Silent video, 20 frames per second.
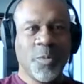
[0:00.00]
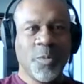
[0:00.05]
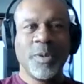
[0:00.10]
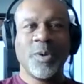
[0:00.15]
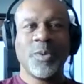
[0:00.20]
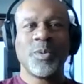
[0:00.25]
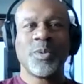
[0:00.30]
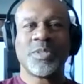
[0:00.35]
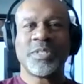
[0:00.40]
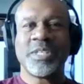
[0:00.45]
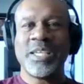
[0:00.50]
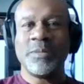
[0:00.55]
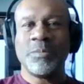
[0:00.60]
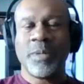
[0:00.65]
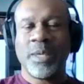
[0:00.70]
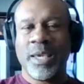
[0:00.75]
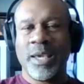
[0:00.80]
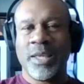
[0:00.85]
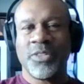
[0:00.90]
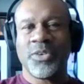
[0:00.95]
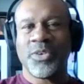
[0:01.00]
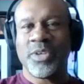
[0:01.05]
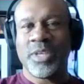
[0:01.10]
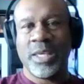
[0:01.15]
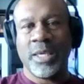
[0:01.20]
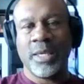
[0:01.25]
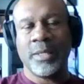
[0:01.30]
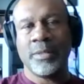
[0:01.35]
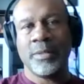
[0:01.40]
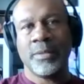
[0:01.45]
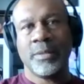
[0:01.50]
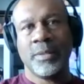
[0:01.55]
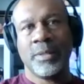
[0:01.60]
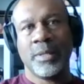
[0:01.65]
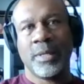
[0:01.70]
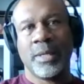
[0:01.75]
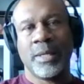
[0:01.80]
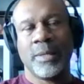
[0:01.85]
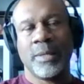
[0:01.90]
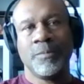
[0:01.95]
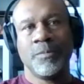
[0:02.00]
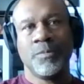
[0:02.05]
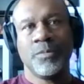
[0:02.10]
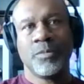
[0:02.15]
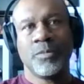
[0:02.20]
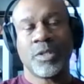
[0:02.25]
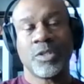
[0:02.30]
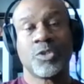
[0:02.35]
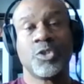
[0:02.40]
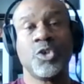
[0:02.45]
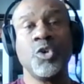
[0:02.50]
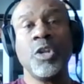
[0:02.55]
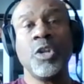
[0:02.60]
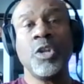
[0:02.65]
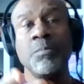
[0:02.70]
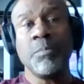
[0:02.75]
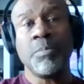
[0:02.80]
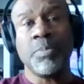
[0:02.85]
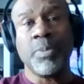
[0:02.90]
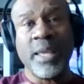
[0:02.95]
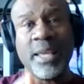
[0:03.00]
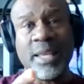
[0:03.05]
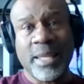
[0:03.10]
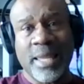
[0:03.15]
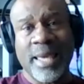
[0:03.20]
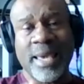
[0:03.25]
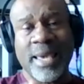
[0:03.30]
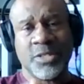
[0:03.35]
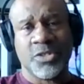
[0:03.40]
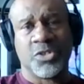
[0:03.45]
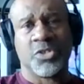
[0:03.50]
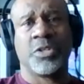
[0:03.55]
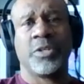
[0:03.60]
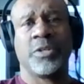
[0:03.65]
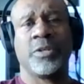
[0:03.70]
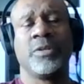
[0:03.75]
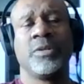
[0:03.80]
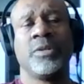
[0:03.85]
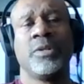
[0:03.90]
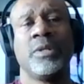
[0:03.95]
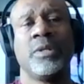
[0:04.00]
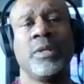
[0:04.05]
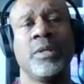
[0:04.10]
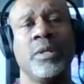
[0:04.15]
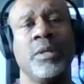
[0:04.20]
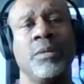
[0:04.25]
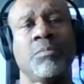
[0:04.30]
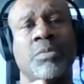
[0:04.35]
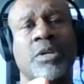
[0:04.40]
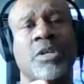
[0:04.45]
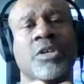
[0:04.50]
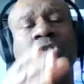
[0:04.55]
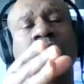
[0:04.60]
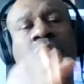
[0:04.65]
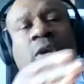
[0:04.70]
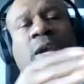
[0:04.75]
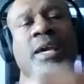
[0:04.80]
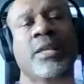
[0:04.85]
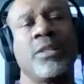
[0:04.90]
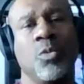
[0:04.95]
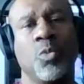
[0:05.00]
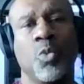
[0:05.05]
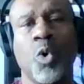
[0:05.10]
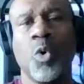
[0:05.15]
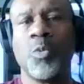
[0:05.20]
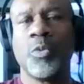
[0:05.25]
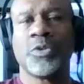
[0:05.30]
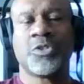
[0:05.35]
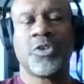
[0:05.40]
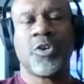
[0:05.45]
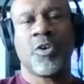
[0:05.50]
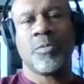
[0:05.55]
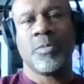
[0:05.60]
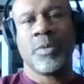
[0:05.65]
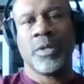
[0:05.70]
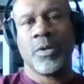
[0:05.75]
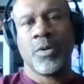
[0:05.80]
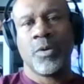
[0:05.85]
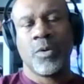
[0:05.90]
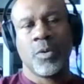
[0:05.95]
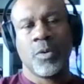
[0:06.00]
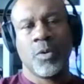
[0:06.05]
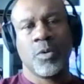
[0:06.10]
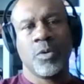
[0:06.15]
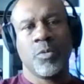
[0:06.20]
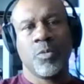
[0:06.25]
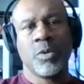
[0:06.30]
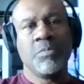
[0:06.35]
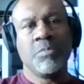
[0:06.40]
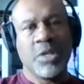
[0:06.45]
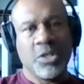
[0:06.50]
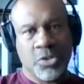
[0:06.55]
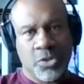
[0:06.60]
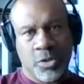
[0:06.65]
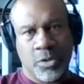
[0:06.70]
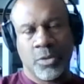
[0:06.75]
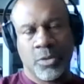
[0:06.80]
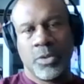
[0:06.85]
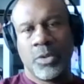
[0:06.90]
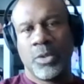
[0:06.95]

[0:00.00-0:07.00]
to be on the team together again. Because you didn't play last year because you had the Woodward tournament going on and we missed you.